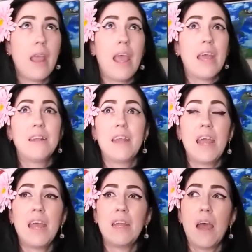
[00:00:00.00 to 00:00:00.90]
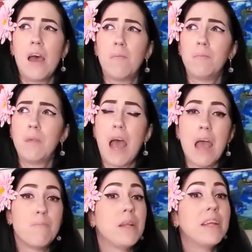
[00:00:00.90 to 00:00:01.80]
And then
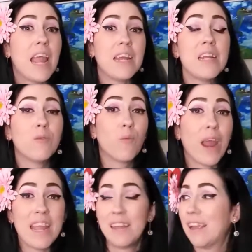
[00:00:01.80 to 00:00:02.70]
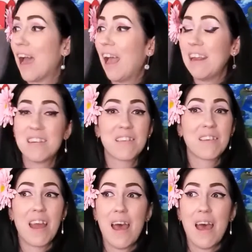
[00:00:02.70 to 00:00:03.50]
I've been gaining weight, guys.